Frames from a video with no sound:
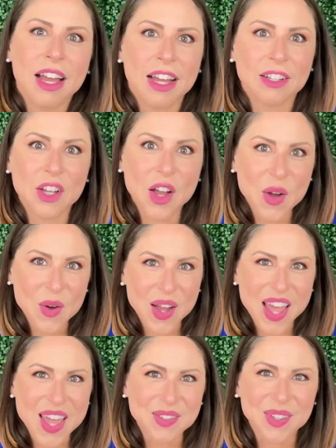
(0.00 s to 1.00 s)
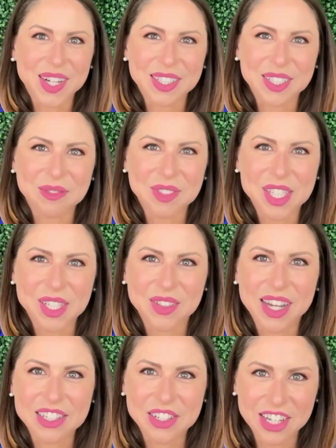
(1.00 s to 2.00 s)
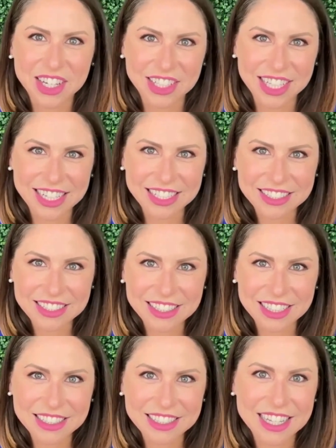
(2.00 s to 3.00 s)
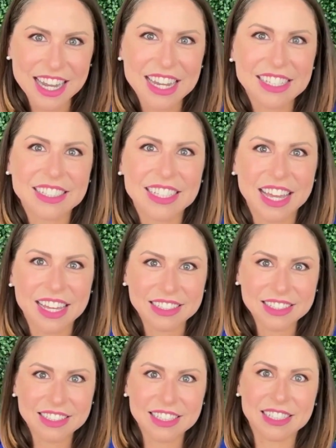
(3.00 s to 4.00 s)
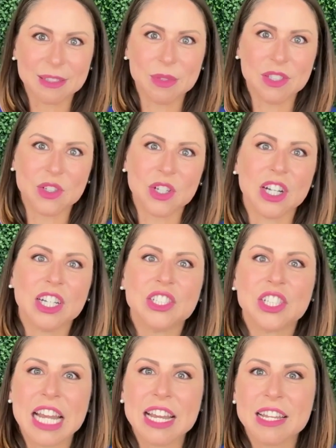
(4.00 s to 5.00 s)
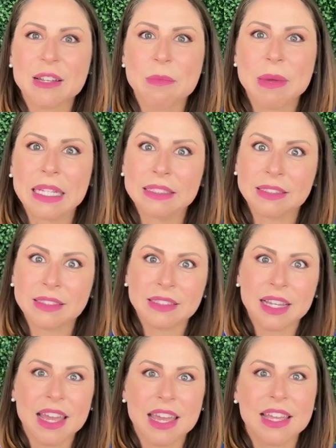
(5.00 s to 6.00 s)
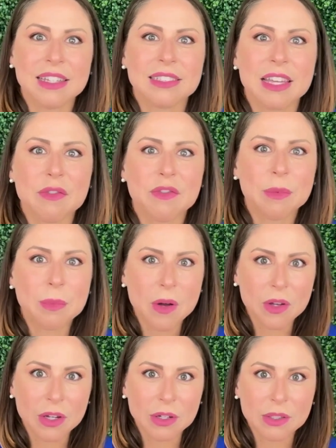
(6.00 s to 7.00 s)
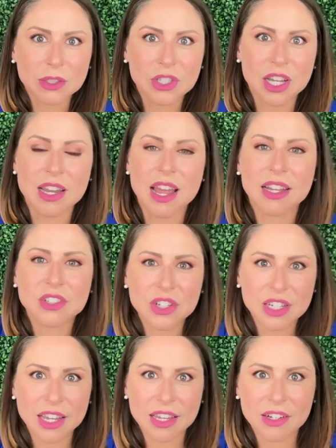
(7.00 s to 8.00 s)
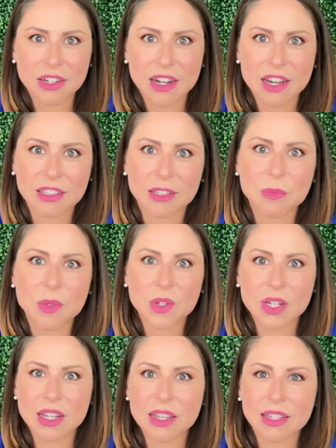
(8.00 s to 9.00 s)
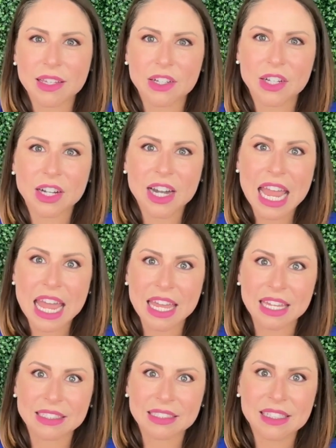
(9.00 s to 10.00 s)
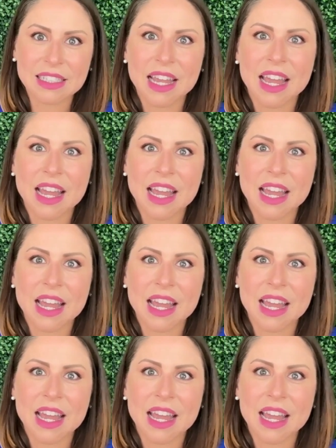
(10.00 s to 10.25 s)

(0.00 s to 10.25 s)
Hello and welcome to EduCurious. Today's guest is Mr. Shannon Benton. He is a football coach, an educator, a community leader, and